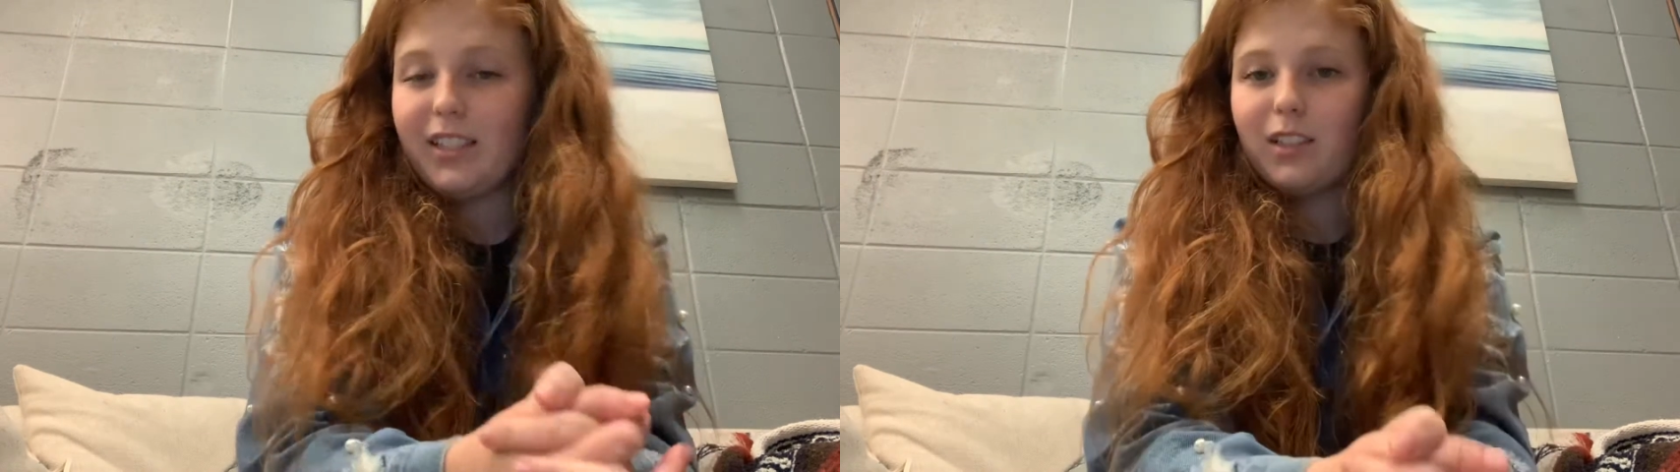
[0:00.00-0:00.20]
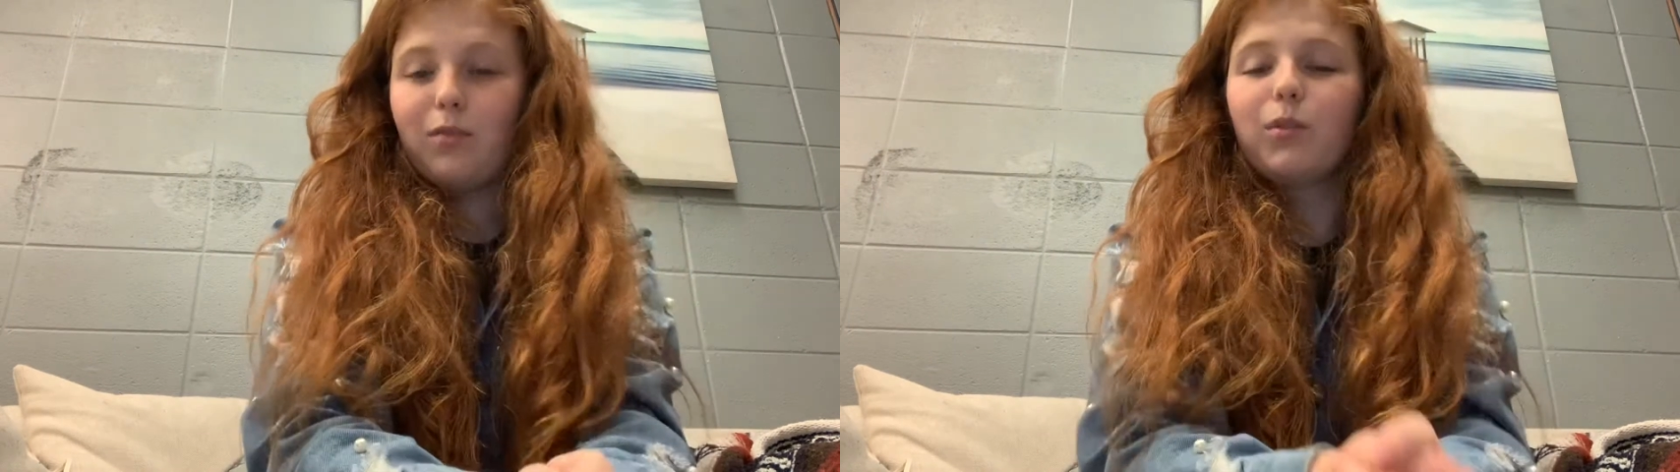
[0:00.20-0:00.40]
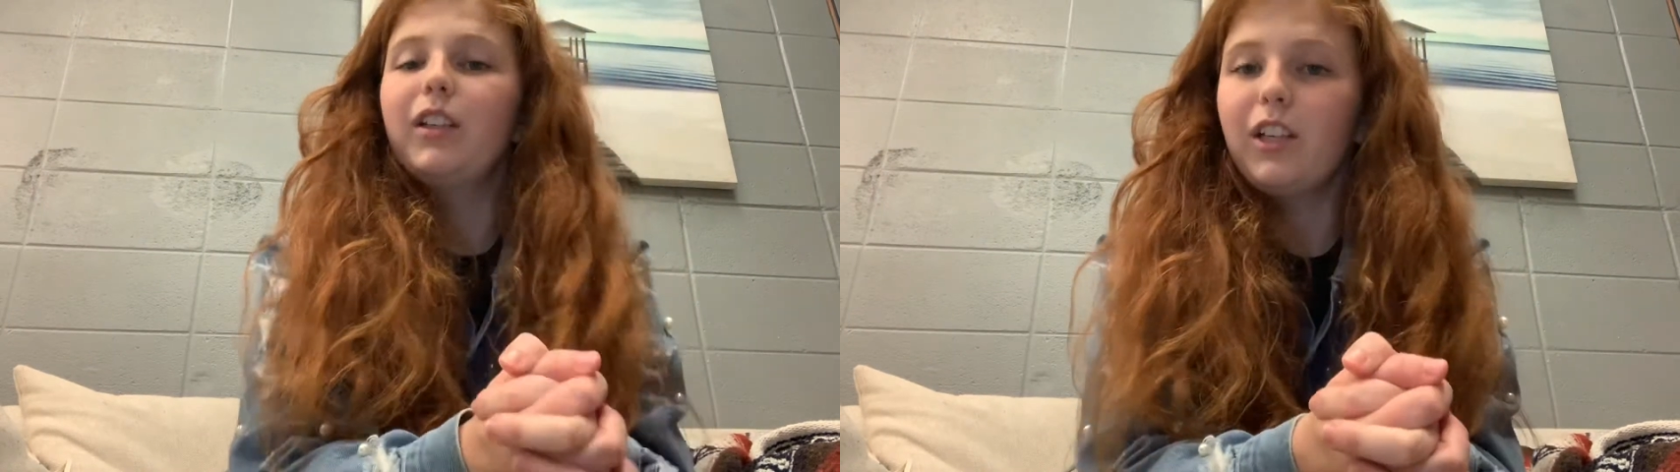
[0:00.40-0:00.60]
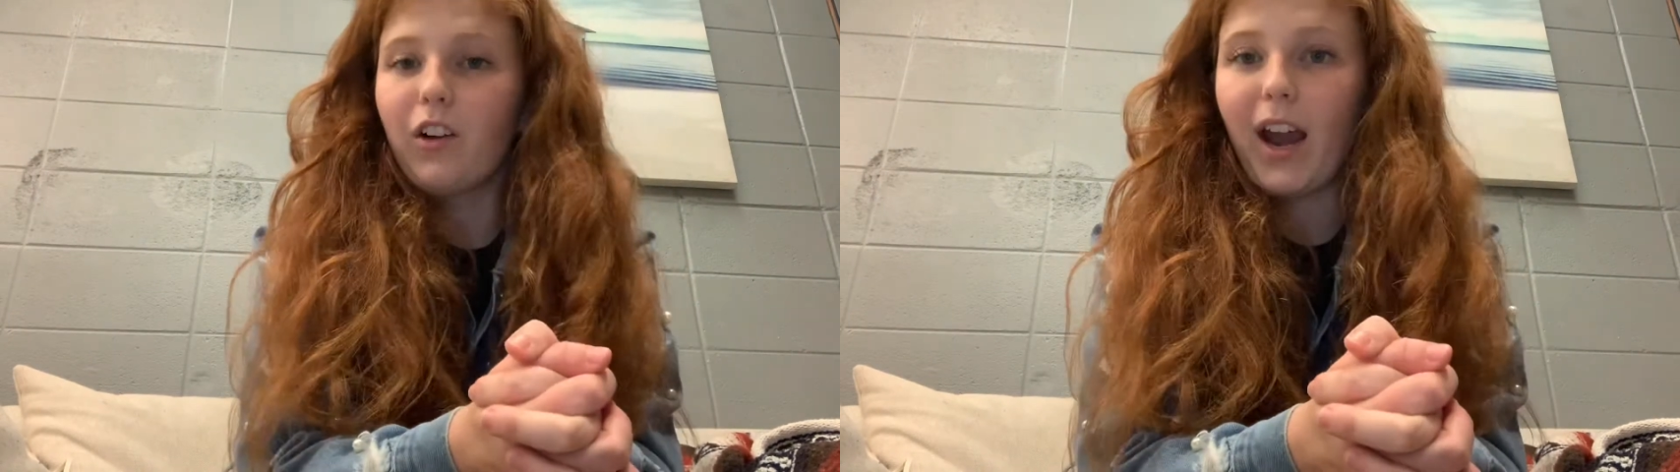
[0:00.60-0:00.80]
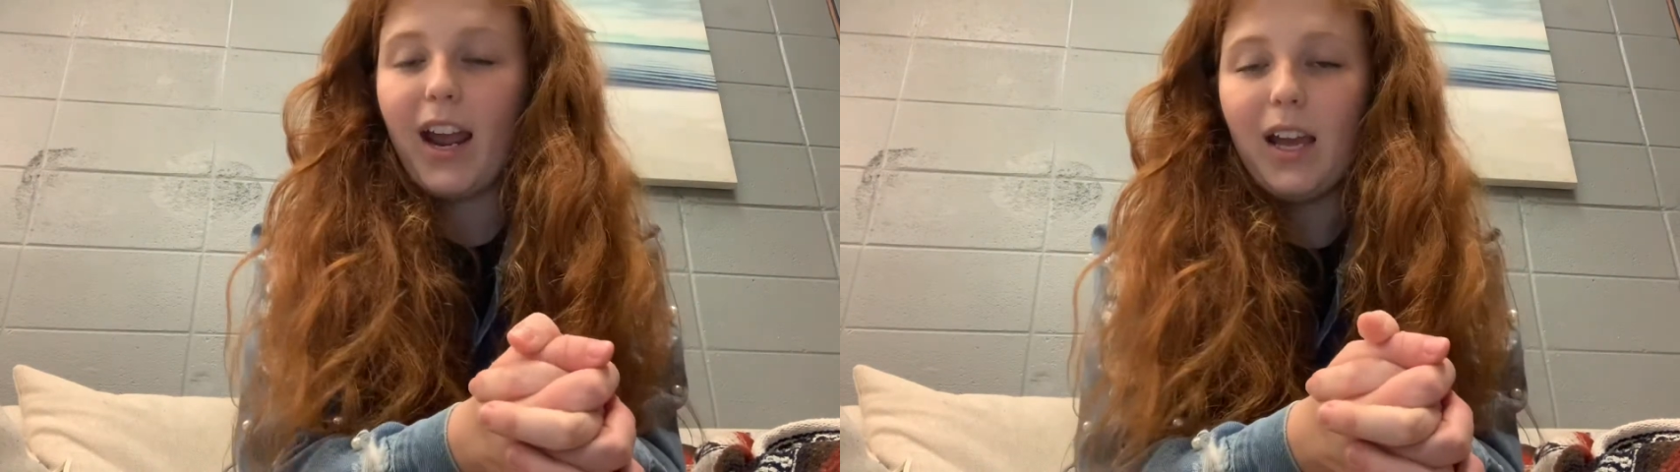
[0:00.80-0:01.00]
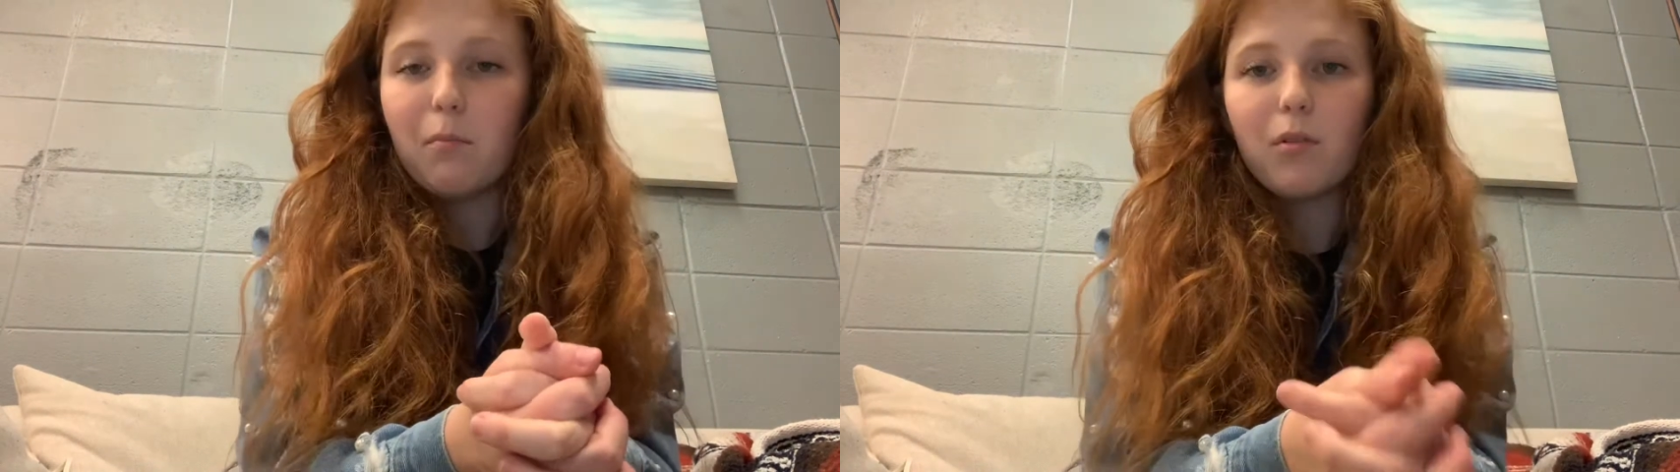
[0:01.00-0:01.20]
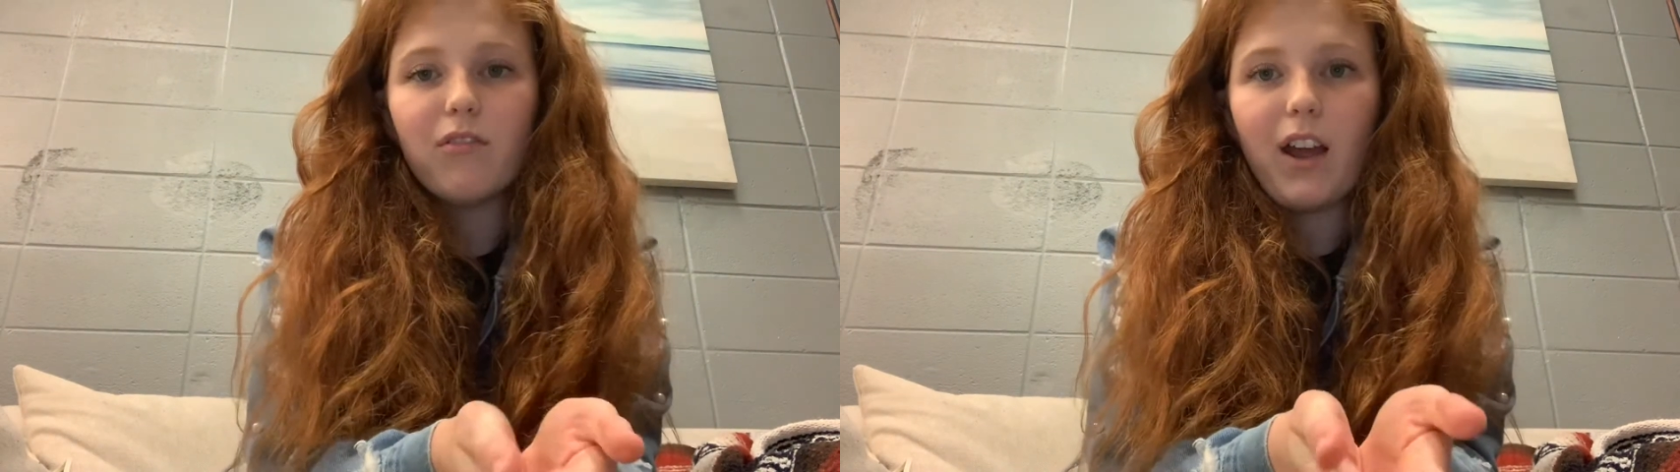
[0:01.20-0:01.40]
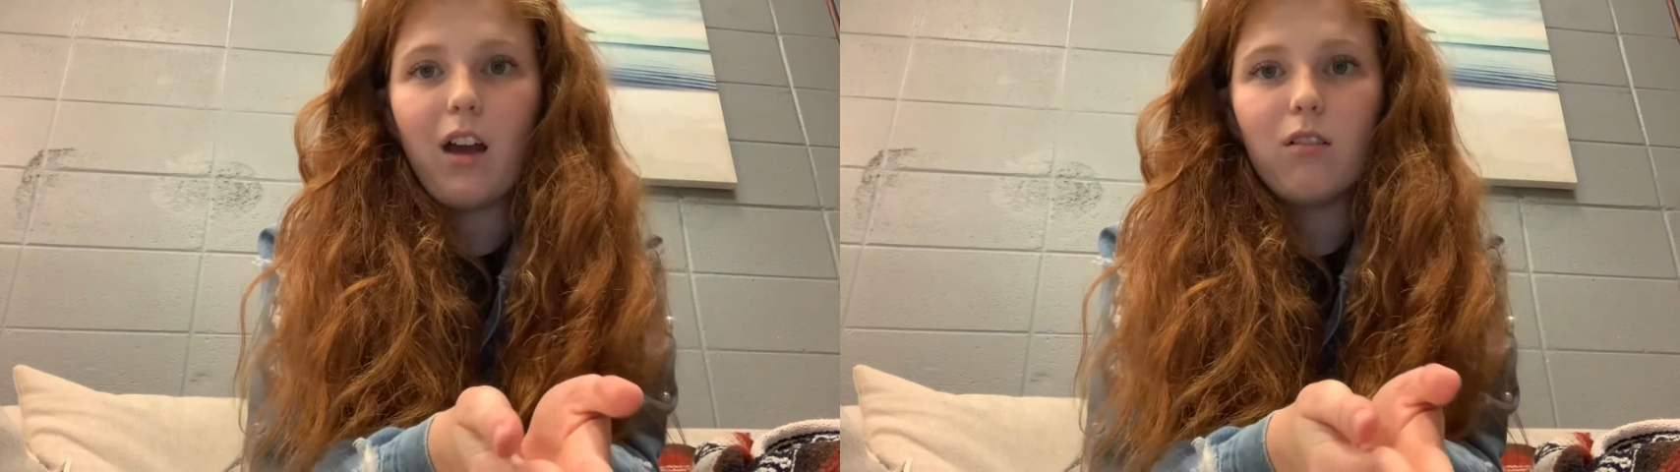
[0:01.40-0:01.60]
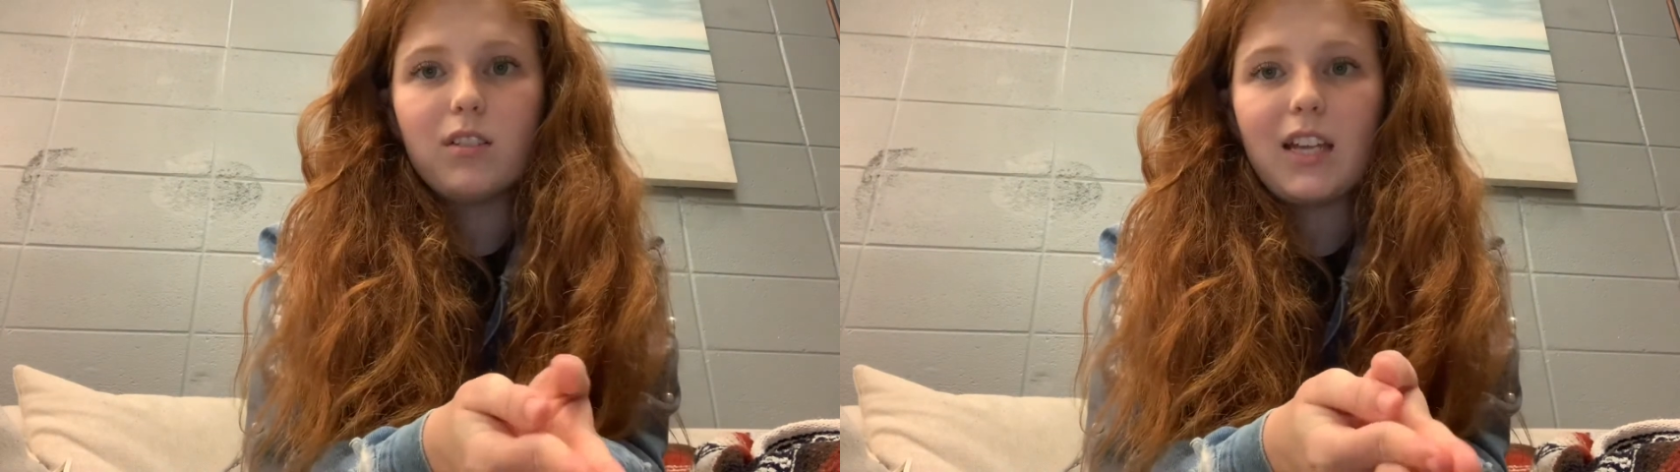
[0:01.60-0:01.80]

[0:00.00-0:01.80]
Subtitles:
really great and profound,